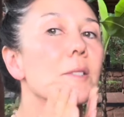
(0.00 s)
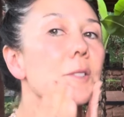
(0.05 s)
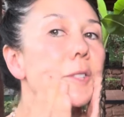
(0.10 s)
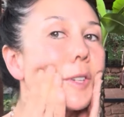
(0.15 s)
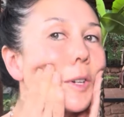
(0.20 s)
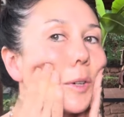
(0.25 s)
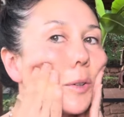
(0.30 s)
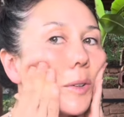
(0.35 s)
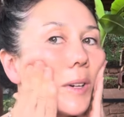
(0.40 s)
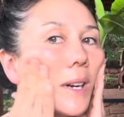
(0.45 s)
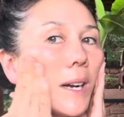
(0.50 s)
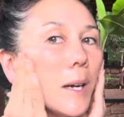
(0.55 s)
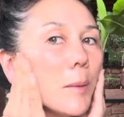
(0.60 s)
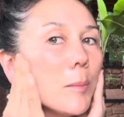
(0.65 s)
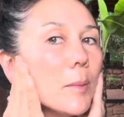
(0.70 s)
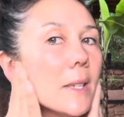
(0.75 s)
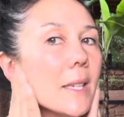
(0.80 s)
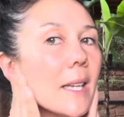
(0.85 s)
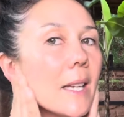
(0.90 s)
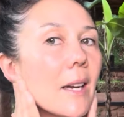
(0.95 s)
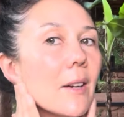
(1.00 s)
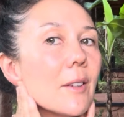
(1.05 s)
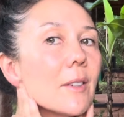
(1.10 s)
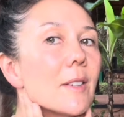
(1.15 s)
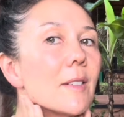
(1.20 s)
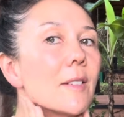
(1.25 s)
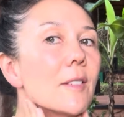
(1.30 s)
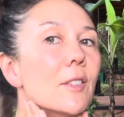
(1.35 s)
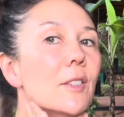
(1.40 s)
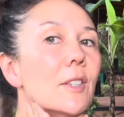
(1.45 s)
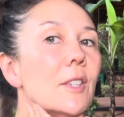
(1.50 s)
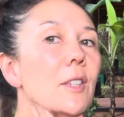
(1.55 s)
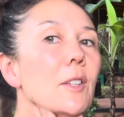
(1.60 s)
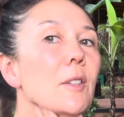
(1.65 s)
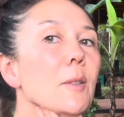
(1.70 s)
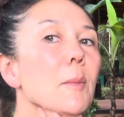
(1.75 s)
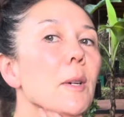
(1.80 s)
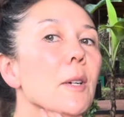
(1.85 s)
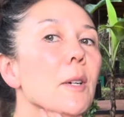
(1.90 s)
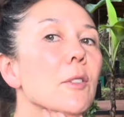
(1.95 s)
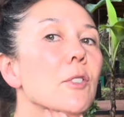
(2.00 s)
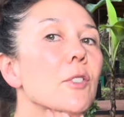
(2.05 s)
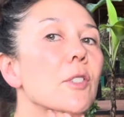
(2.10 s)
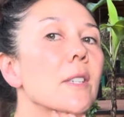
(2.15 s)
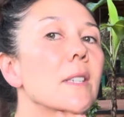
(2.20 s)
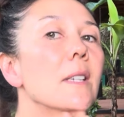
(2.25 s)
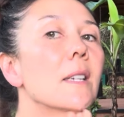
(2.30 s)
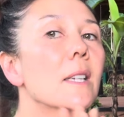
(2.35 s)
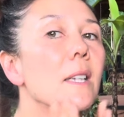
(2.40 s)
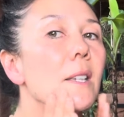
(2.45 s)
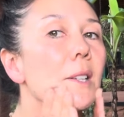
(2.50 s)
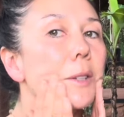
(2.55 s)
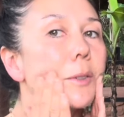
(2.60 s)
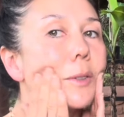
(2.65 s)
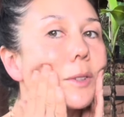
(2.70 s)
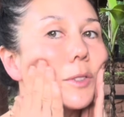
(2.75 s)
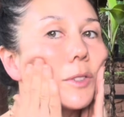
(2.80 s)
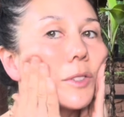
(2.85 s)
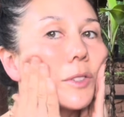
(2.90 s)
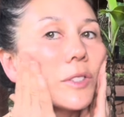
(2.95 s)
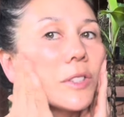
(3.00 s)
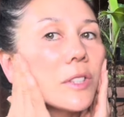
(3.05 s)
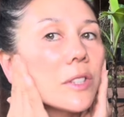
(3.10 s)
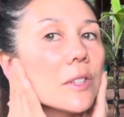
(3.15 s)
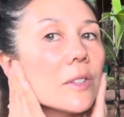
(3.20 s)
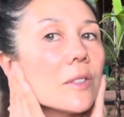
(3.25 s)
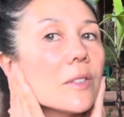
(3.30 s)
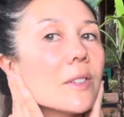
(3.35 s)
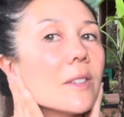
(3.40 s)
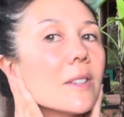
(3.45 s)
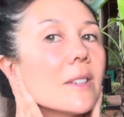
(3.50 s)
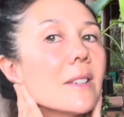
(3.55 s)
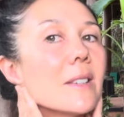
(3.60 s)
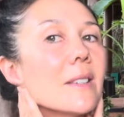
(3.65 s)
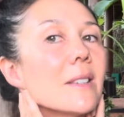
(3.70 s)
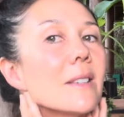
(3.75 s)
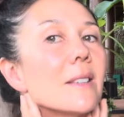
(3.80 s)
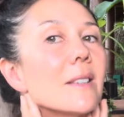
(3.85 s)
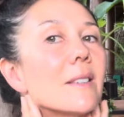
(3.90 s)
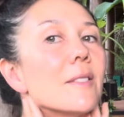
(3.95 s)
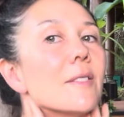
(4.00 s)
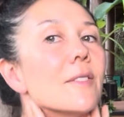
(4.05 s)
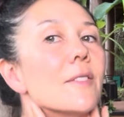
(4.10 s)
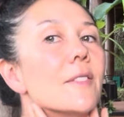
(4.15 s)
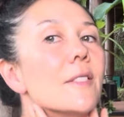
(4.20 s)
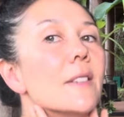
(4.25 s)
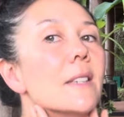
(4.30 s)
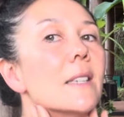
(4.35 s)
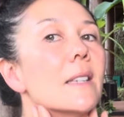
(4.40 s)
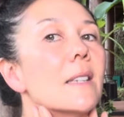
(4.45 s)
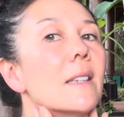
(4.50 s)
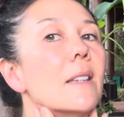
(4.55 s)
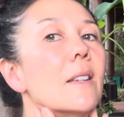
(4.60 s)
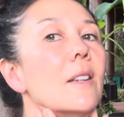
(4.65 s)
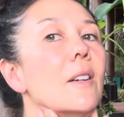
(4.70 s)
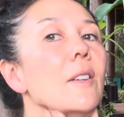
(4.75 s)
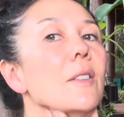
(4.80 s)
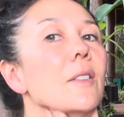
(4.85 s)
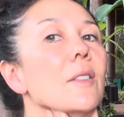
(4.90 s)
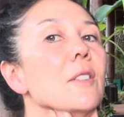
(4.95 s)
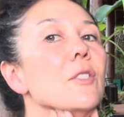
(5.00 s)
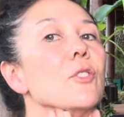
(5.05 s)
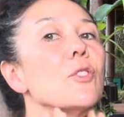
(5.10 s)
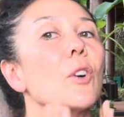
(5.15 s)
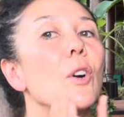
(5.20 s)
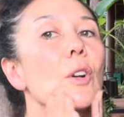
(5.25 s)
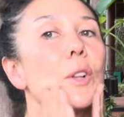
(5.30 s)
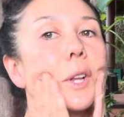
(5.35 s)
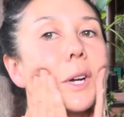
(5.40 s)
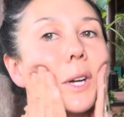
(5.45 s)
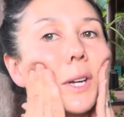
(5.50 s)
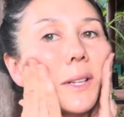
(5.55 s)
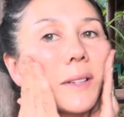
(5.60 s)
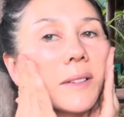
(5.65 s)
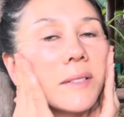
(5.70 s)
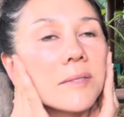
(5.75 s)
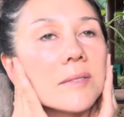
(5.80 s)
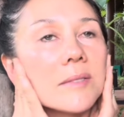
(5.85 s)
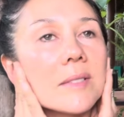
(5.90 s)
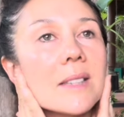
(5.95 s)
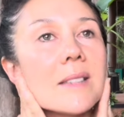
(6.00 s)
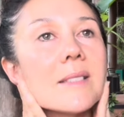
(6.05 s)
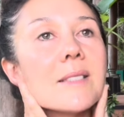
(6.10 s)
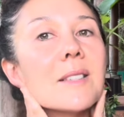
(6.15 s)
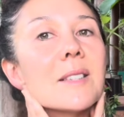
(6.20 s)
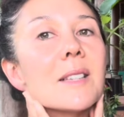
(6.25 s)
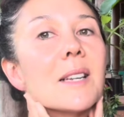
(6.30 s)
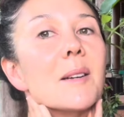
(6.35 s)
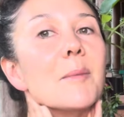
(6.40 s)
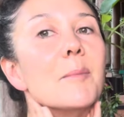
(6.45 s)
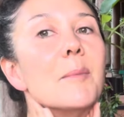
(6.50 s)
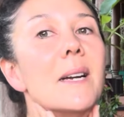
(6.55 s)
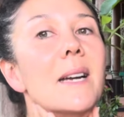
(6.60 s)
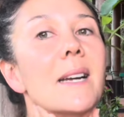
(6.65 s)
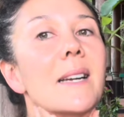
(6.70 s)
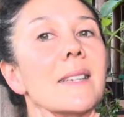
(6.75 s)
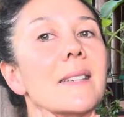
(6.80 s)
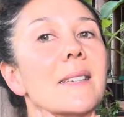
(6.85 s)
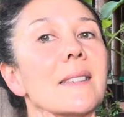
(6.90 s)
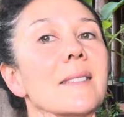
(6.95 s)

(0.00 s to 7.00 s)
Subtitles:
So up and out in a circular motion. I want you to feel along the jawline as you come back.